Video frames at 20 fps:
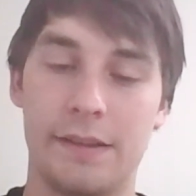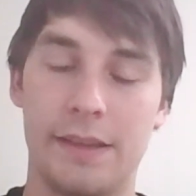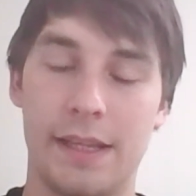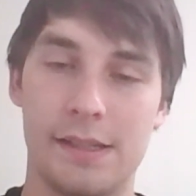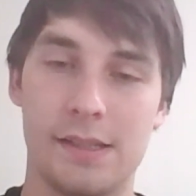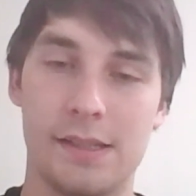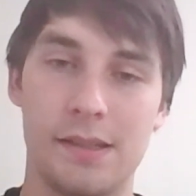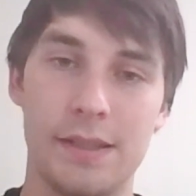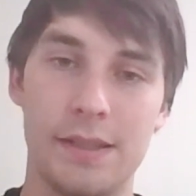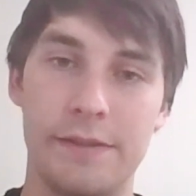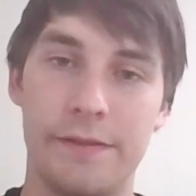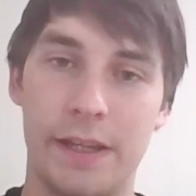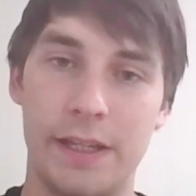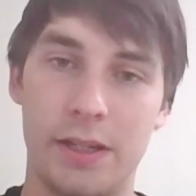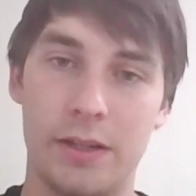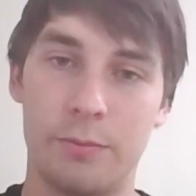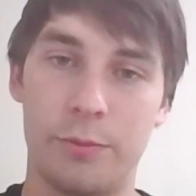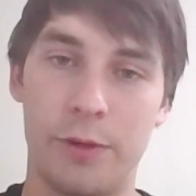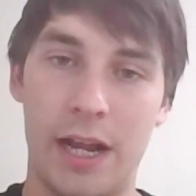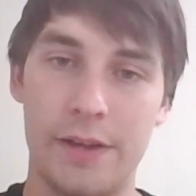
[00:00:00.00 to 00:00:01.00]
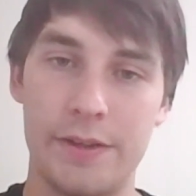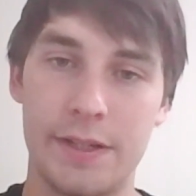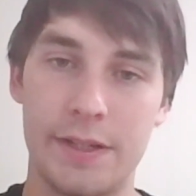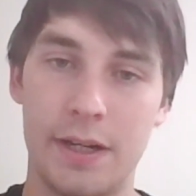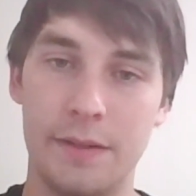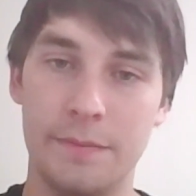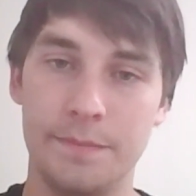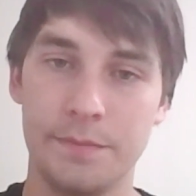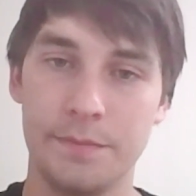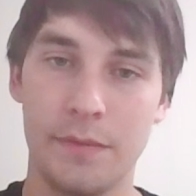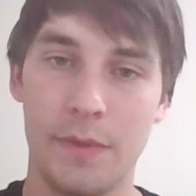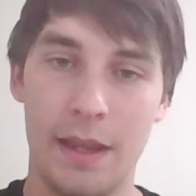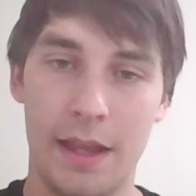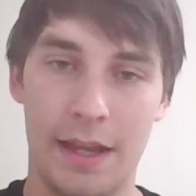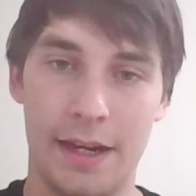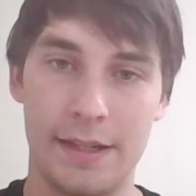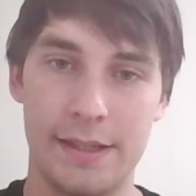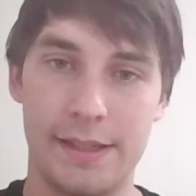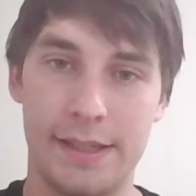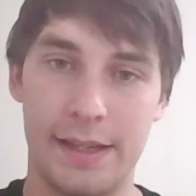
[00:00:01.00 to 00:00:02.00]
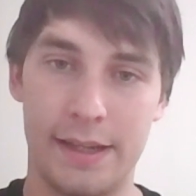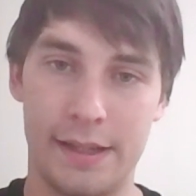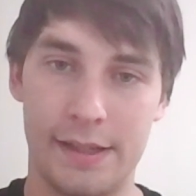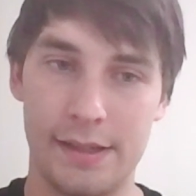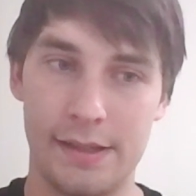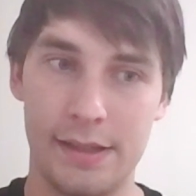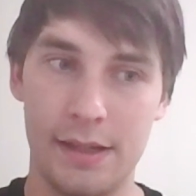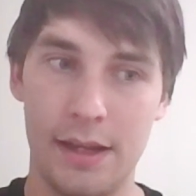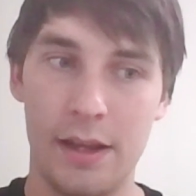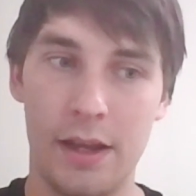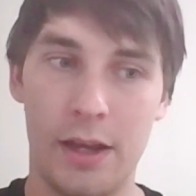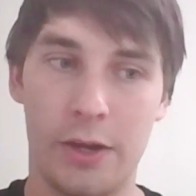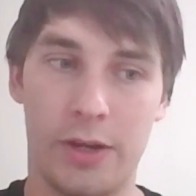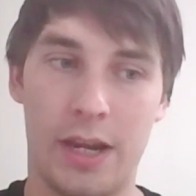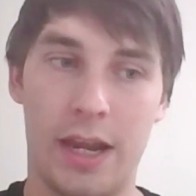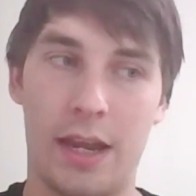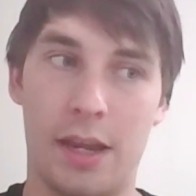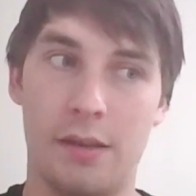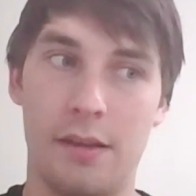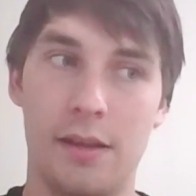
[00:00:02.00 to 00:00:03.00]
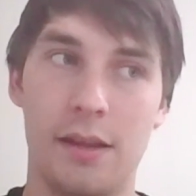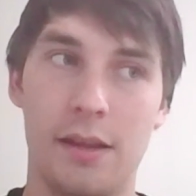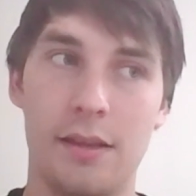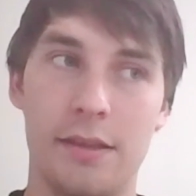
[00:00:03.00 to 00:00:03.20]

that's leaving your browser and it says, okay,